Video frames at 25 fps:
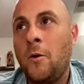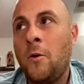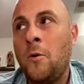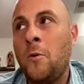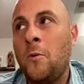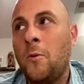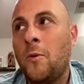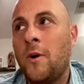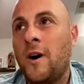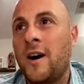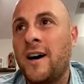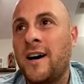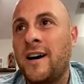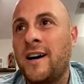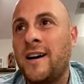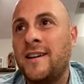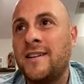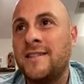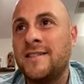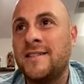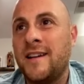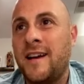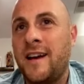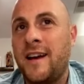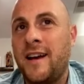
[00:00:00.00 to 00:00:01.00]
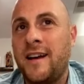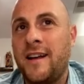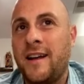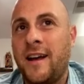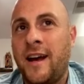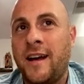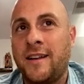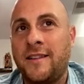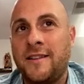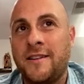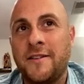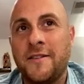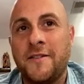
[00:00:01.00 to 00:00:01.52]
was
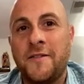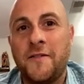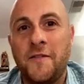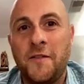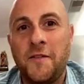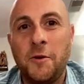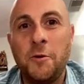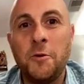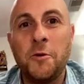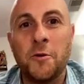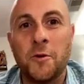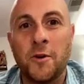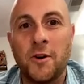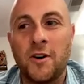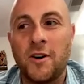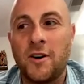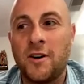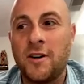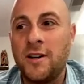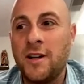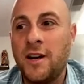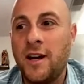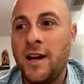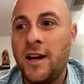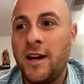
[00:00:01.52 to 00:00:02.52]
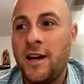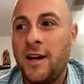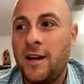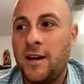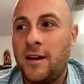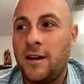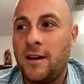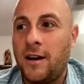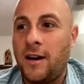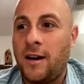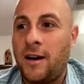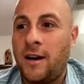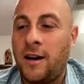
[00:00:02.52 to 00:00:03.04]
at the funeral,
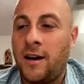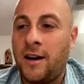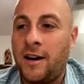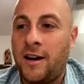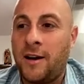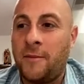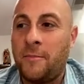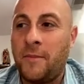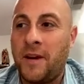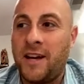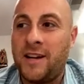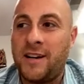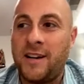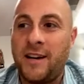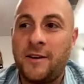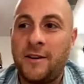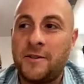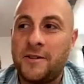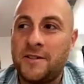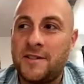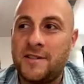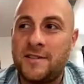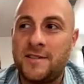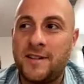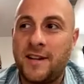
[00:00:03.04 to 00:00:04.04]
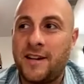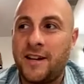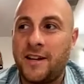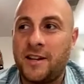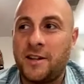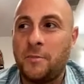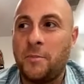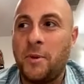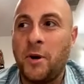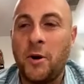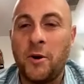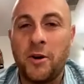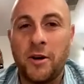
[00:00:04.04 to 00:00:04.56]
Amanda was standing at
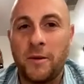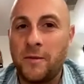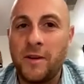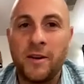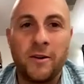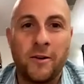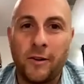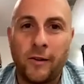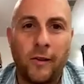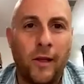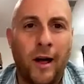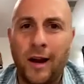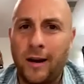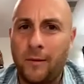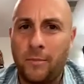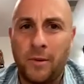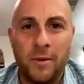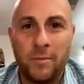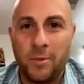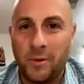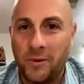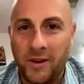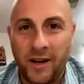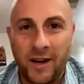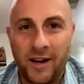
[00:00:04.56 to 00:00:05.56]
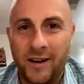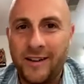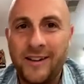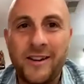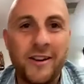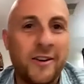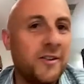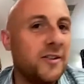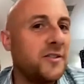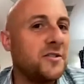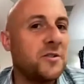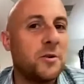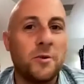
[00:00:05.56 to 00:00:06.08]
the podium. There were a lot of people there.
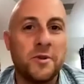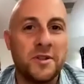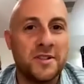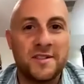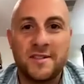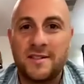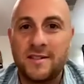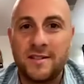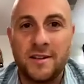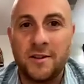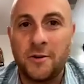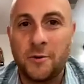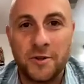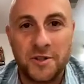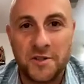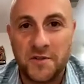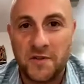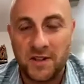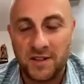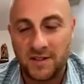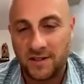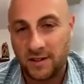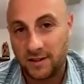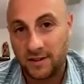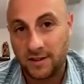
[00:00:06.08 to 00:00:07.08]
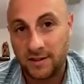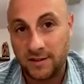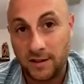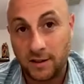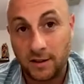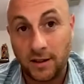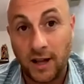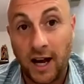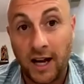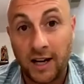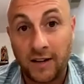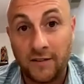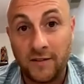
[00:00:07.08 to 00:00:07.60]
There's always, it always feels like there's a
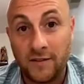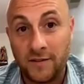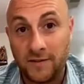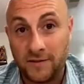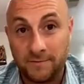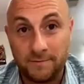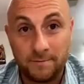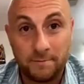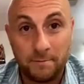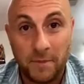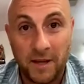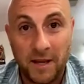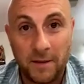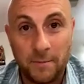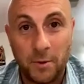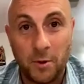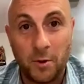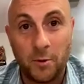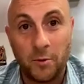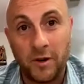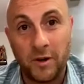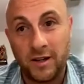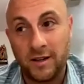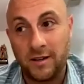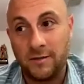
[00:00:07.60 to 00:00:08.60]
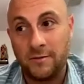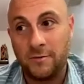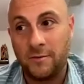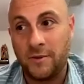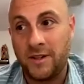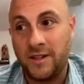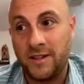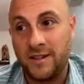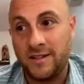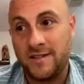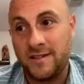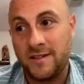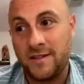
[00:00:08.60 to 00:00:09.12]
lot of people when
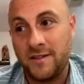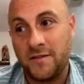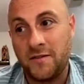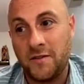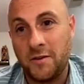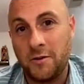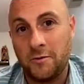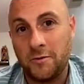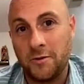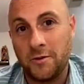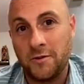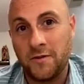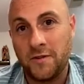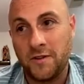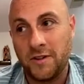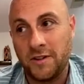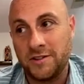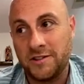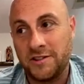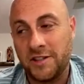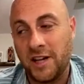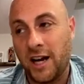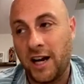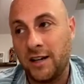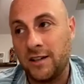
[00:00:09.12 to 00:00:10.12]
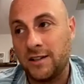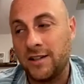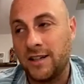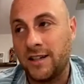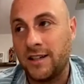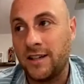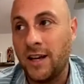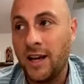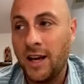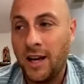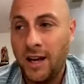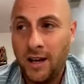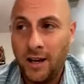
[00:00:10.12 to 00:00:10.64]
it's a funeral for a child.
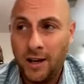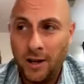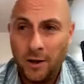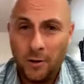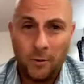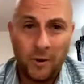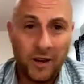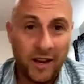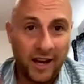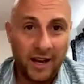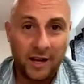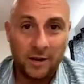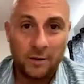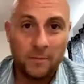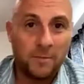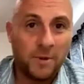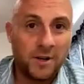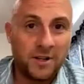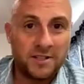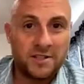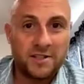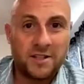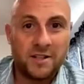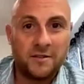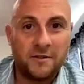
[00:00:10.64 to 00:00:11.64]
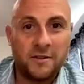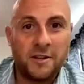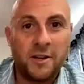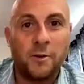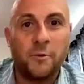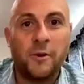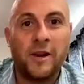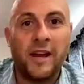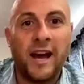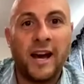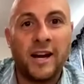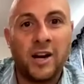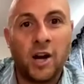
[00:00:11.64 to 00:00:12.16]
And we had a bunch of,
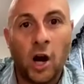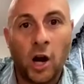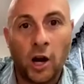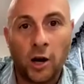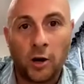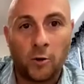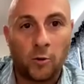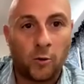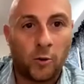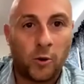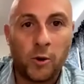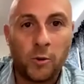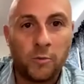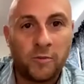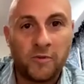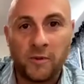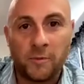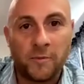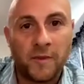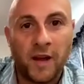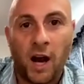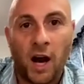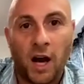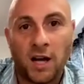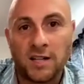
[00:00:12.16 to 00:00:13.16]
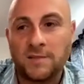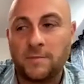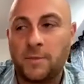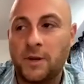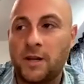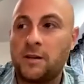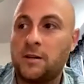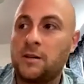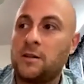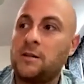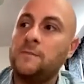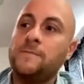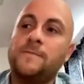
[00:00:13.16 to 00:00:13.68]
we had our group from the
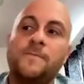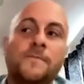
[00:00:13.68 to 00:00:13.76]
hospital,